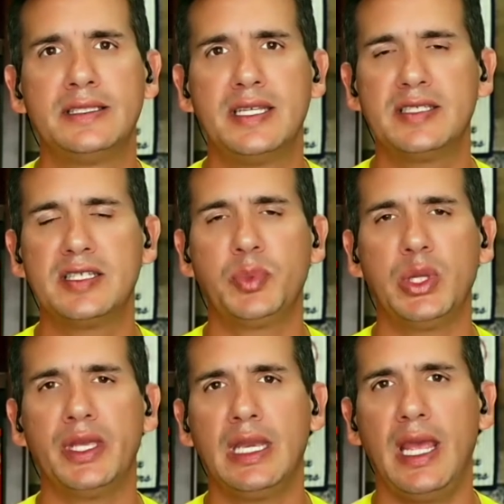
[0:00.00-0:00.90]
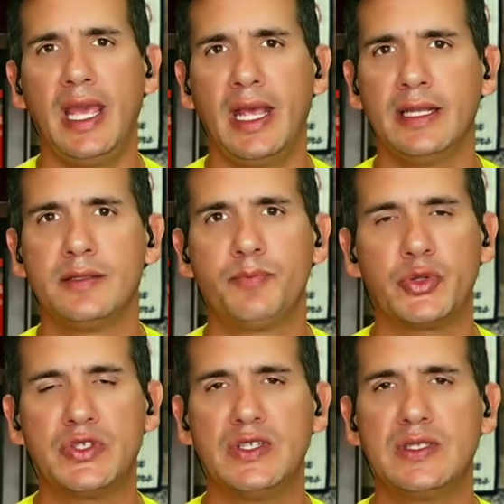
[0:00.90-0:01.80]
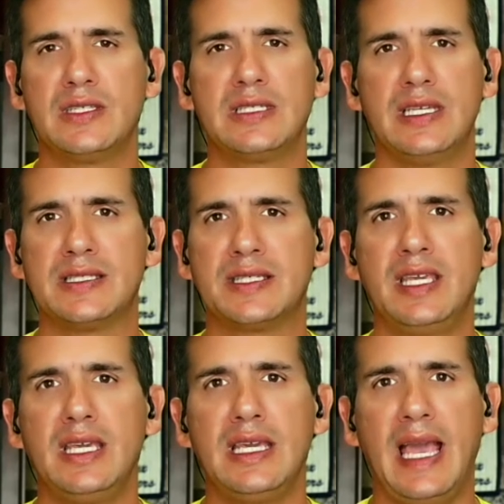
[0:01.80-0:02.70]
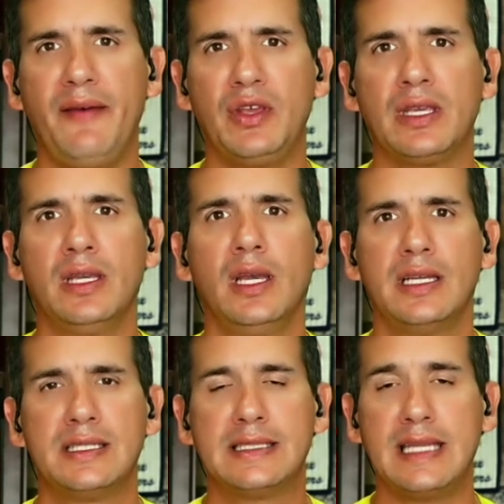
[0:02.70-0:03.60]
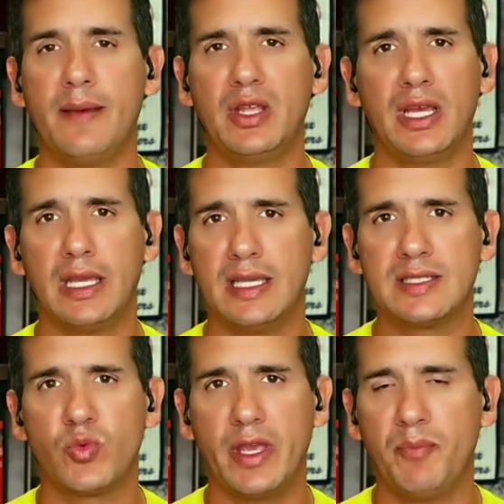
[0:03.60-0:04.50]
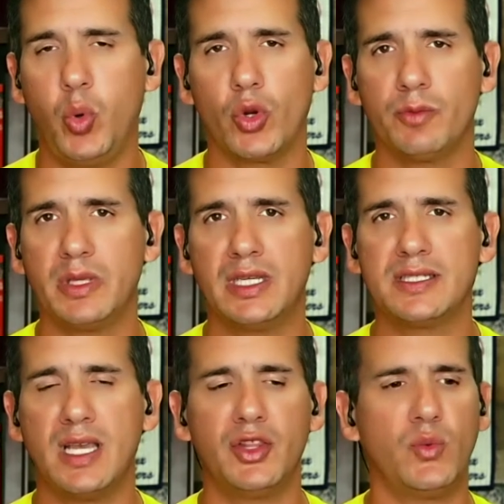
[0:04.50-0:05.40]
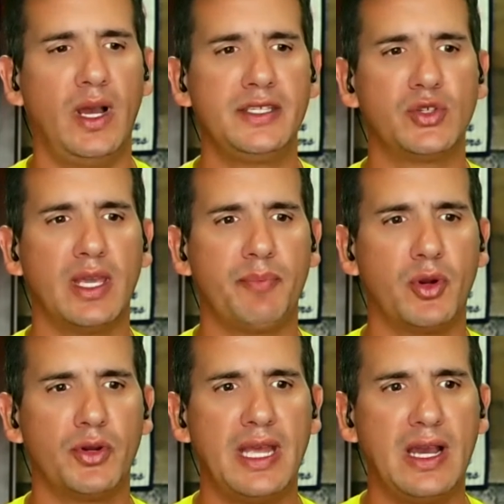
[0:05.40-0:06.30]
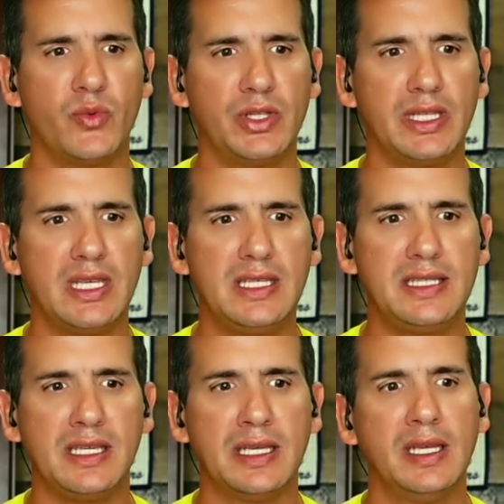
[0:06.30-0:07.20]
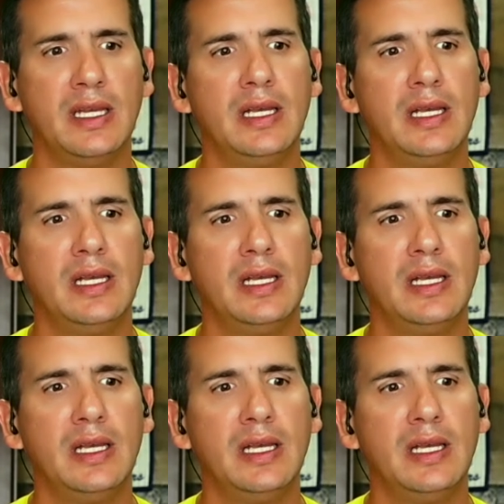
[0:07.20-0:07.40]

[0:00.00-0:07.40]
discipline and persistence is key. Having stamina is important because otherwise you'll get burned out really easy.